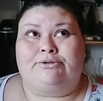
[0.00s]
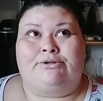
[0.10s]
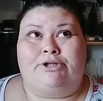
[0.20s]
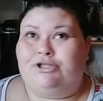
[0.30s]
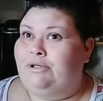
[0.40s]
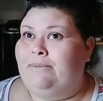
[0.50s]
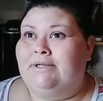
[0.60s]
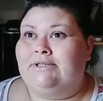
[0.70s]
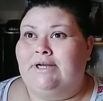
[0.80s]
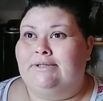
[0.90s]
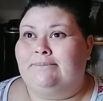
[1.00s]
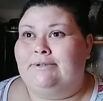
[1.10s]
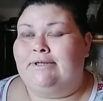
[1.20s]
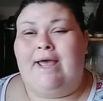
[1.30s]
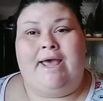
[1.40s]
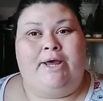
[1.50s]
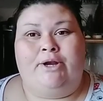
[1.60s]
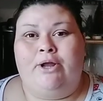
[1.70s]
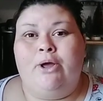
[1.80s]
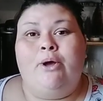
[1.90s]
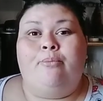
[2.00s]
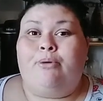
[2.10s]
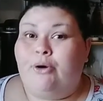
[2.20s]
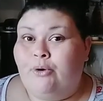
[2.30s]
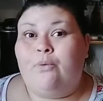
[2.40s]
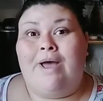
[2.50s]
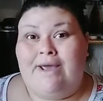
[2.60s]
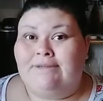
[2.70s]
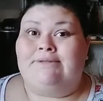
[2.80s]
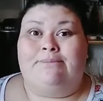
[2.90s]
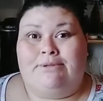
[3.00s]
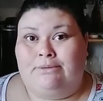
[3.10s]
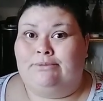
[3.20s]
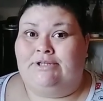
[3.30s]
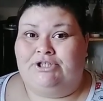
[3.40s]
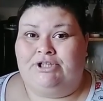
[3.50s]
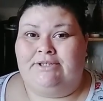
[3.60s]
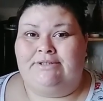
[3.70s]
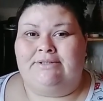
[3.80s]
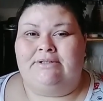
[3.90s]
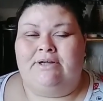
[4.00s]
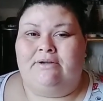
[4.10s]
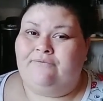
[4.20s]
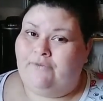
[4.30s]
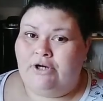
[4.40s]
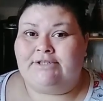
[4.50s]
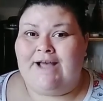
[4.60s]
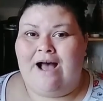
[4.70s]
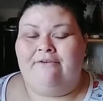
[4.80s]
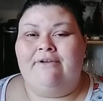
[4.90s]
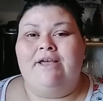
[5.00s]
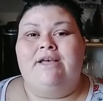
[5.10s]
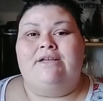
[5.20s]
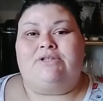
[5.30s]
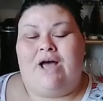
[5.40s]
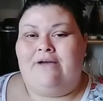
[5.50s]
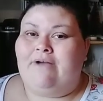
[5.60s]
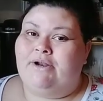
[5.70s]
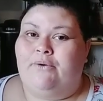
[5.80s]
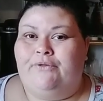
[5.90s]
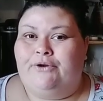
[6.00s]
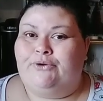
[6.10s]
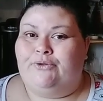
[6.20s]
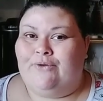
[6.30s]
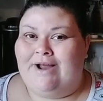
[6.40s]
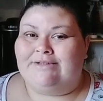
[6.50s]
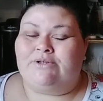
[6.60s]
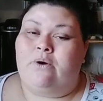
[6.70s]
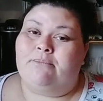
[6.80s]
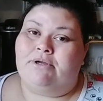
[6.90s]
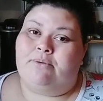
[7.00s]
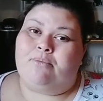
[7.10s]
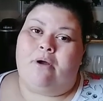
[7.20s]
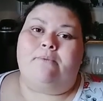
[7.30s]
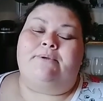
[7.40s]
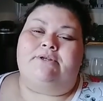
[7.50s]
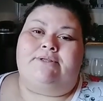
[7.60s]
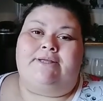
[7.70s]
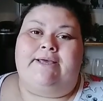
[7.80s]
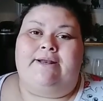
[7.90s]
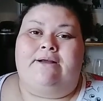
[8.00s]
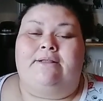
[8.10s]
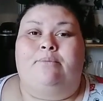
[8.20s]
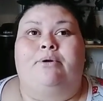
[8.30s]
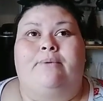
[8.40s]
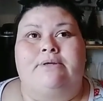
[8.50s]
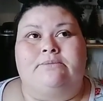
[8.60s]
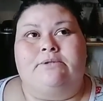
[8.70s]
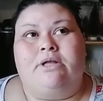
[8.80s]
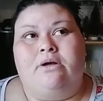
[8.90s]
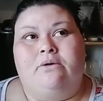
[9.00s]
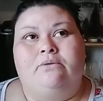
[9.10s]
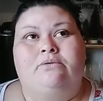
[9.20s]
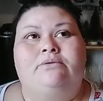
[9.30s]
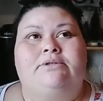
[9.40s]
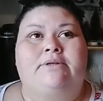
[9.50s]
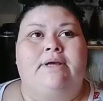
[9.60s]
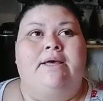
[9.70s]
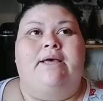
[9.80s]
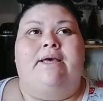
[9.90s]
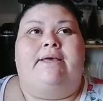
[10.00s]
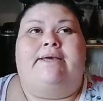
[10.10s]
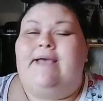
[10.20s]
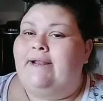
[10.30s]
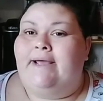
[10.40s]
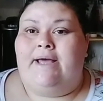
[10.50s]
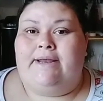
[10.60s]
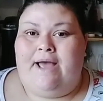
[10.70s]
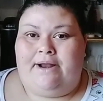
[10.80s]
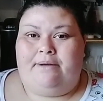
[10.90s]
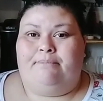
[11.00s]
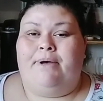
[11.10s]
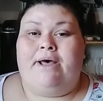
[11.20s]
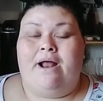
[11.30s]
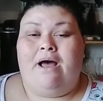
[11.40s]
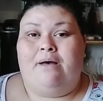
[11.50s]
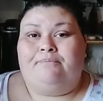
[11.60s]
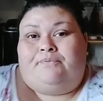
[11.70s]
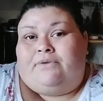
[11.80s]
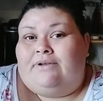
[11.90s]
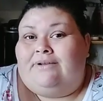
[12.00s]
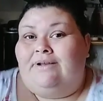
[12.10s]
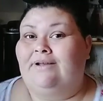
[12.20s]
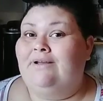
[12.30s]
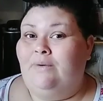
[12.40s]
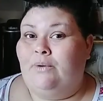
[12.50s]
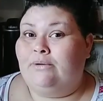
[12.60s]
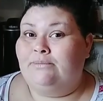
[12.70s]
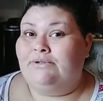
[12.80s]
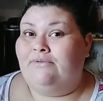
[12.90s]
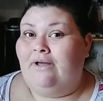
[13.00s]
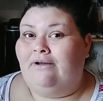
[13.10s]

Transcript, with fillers: such an amazing husband and put away some of those dishes the first half. So I've got to go in there and do the rest. So I'm gonna probably do that later and then put away some clothes and yada yada yada. But um welcome to the blog.